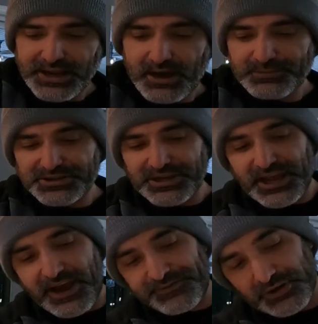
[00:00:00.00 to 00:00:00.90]
Now I'm just gonna
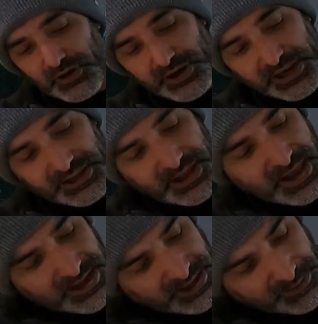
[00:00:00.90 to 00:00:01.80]
have to go ahead and
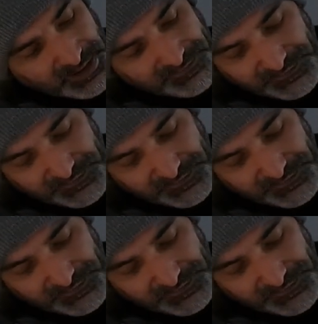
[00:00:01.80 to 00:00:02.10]
get my